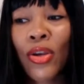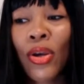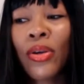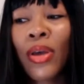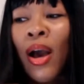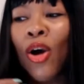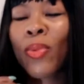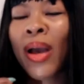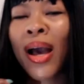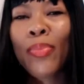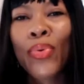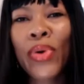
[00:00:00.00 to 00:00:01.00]
yeah, i hope
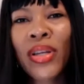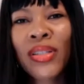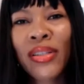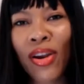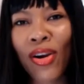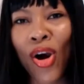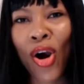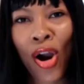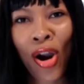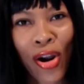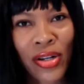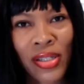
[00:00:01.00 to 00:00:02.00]
god pricks their
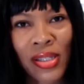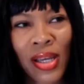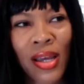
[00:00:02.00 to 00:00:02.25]
hearts